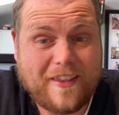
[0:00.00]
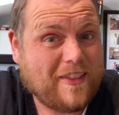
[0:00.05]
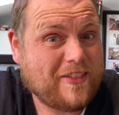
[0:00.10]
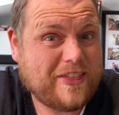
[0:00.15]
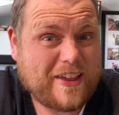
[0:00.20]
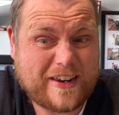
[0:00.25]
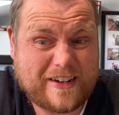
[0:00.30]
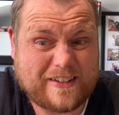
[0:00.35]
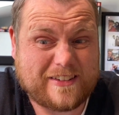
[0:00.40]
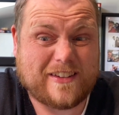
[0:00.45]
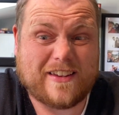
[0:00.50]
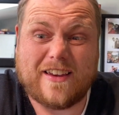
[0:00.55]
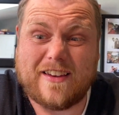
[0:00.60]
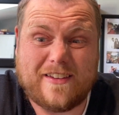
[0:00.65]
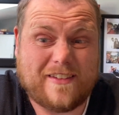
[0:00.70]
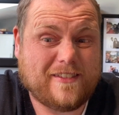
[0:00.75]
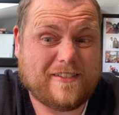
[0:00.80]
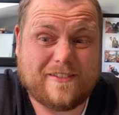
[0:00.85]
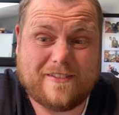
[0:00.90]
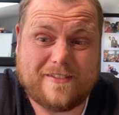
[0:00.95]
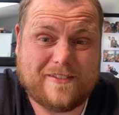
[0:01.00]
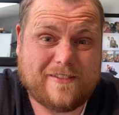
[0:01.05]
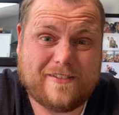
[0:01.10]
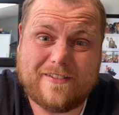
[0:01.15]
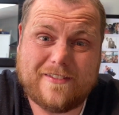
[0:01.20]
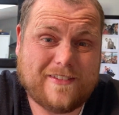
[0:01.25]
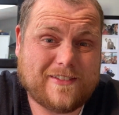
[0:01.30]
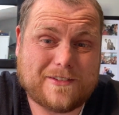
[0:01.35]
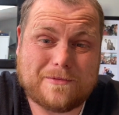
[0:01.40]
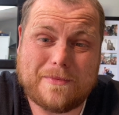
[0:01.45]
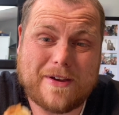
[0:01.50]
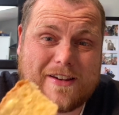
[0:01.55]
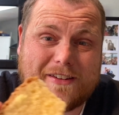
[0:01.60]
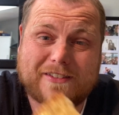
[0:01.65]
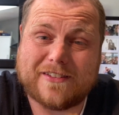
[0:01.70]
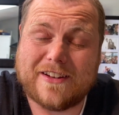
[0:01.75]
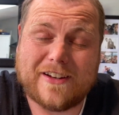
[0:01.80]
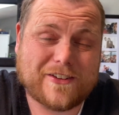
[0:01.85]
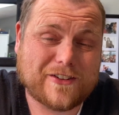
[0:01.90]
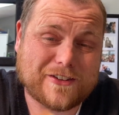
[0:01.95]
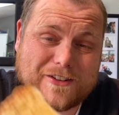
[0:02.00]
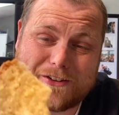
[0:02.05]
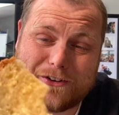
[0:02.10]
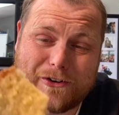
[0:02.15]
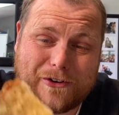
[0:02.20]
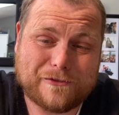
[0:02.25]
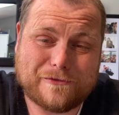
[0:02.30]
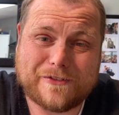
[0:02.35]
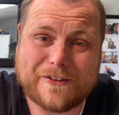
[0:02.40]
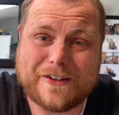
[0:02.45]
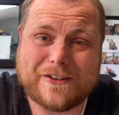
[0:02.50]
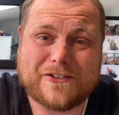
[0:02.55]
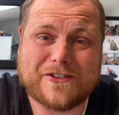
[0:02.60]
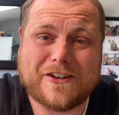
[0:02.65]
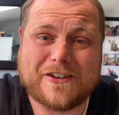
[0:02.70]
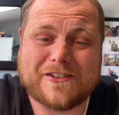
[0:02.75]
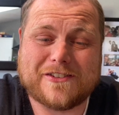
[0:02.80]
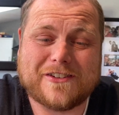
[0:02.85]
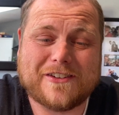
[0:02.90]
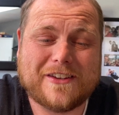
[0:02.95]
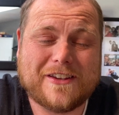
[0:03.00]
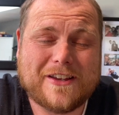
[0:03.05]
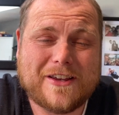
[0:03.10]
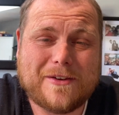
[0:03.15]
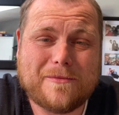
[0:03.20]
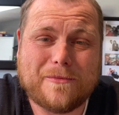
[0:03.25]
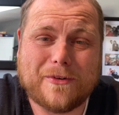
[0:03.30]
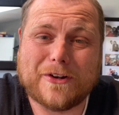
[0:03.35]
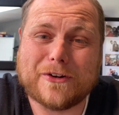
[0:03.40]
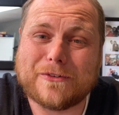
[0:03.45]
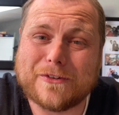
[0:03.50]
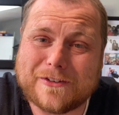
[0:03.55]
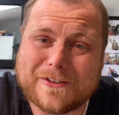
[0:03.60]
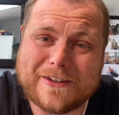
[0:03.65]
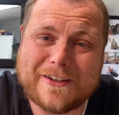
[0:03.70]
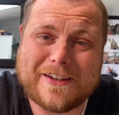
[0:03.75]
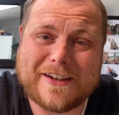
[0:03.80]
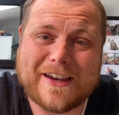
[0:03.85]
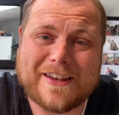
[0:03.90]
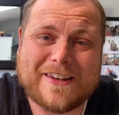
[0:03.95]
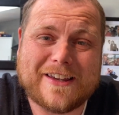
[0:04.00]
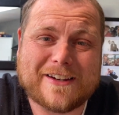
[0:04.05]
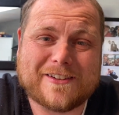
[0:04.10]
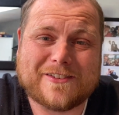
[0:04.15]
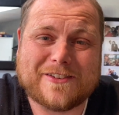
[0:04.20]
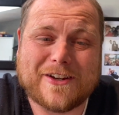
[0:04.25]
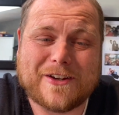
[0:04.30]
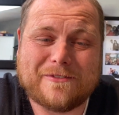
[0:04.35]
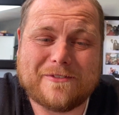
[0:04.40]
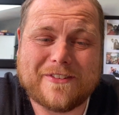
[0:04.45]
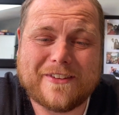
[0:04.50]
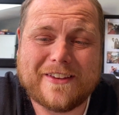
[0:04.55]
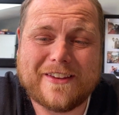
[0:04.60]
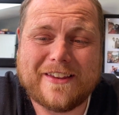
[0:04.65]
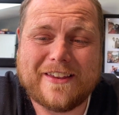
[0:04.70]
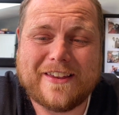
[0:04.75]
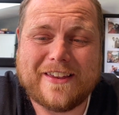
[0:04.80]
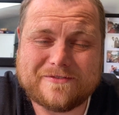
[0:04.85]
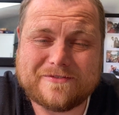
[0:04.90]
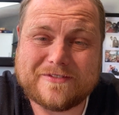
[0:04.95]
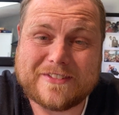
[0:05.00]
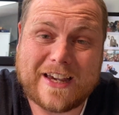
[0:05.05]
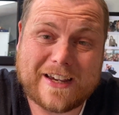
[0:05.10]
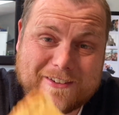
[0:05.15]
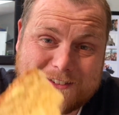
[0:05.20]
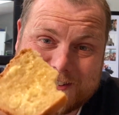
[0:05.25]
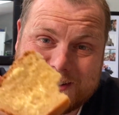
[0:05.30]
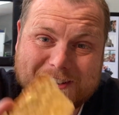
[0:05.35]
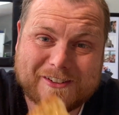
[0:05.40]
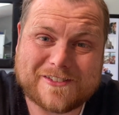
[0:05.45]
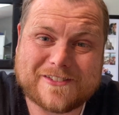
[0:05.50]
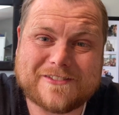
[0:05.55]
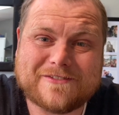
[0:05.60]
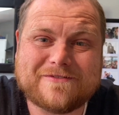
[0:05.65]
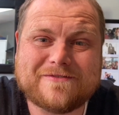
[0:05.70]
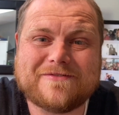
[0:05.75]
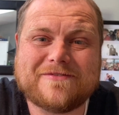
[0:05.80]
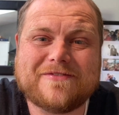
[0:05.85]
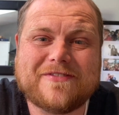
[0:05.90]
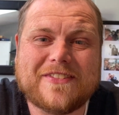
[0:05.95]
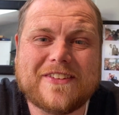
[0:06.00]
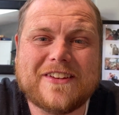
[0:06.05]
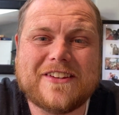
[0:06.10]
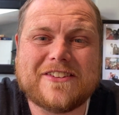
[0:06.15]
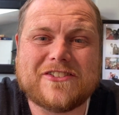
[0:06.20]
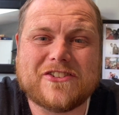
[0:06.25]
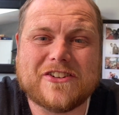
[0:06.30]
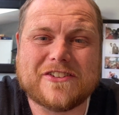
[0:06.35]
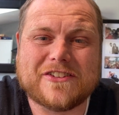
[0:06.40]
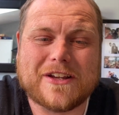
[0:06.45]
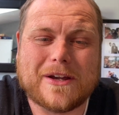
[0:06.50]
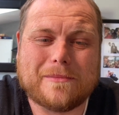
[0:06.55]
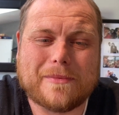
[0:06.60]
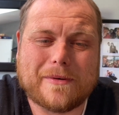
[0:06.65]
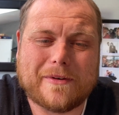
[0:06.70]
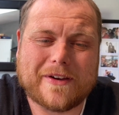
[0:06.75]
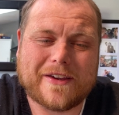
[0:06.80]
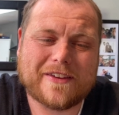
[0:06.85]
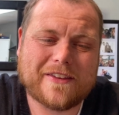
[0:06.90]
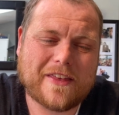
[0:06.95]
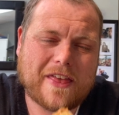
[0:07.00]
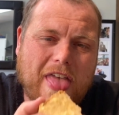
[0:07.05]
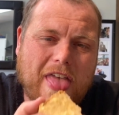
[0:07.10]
That is amazing. I'm going to go and finish this. But look, we'll see you again next time. Thanks, guys. Cheers now. Bye-bye.